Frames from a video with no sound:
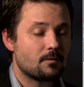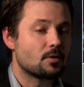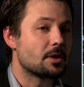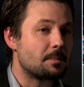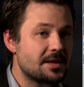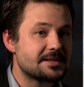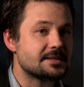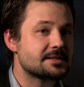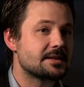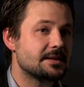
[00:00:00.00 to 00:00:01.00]
for the
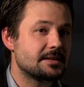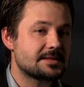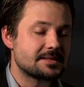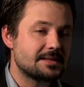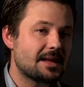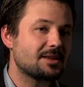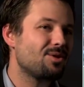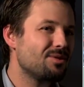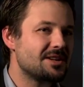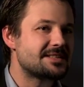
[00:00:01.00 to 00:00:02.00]
business, it's not
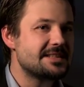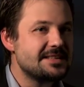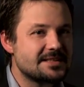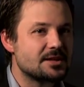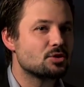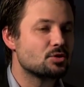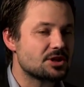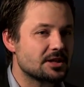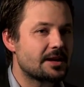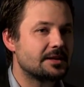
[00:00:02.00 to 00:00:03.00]
always easy to
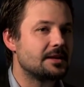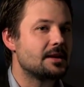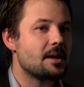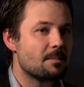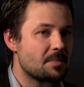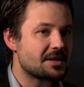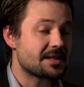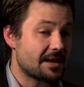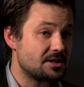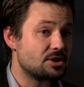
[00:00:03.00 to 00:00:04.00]
select the best
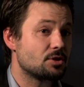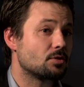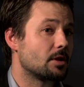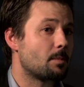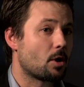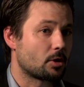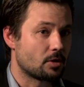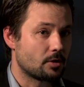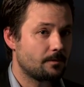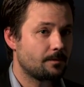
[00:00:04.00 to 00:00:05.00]
IT security
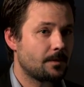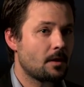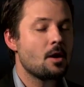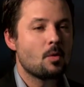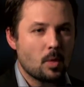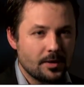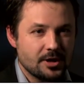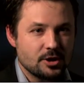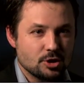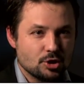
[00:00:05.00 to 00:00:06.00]
partner. What
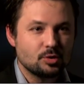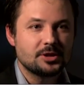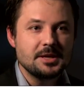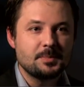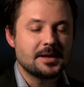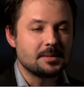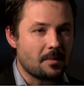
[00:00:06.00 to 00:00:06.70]
they should keep in